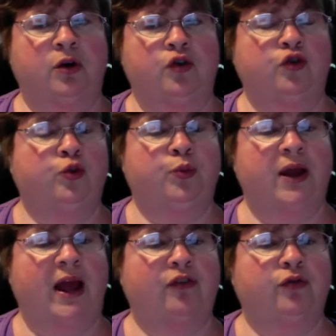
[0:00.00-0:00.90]

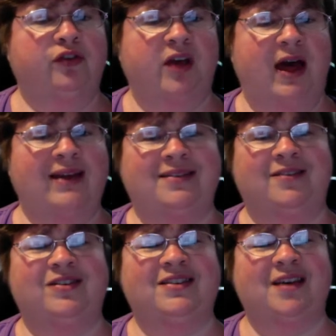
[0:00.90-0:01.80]
supernatural signs
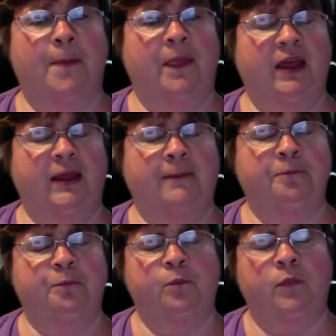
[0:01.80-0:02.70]
of something,
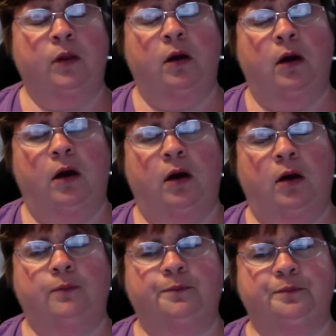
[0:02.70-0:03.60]

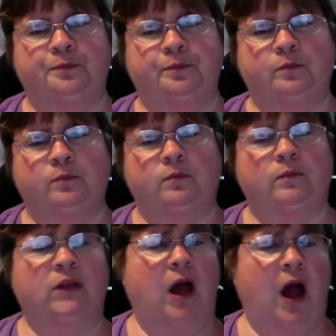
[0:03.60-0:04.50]

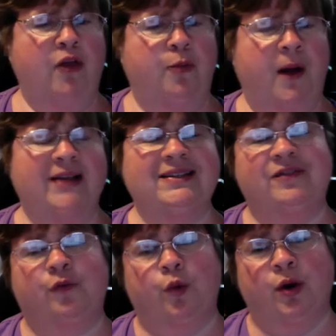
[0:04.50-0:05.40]
either
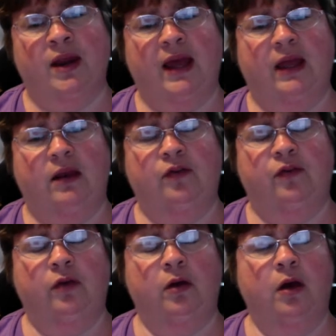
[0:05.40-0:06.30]
positive or negative.
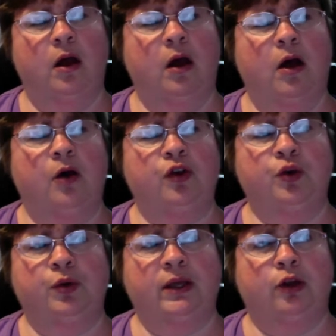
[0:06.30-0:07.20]

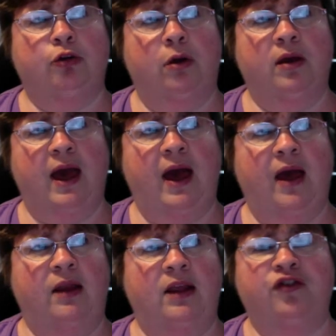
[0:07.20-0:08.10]
You can look
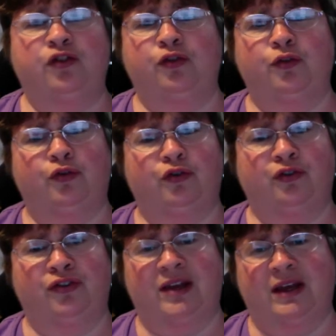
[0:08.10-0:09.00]
at
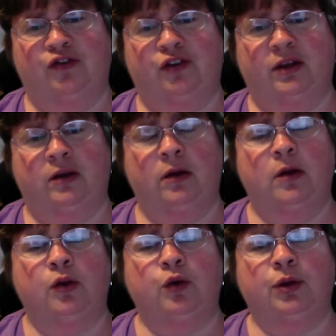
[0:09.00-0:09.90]
institutionalization.
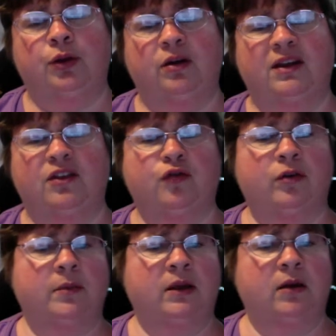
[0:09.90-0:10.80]
You can look at the
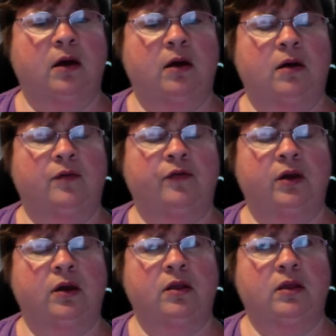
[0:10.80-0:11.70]
treatment of
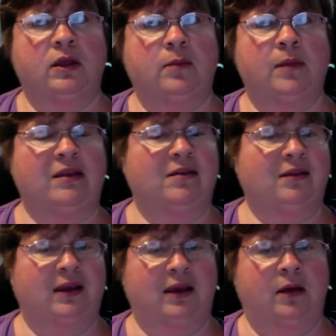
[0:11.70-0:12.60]
the
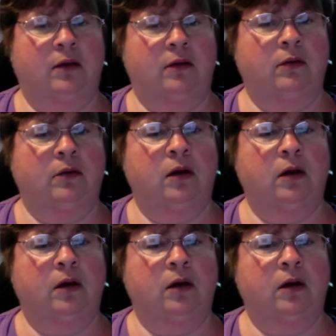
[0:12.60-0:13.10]
mentally ill.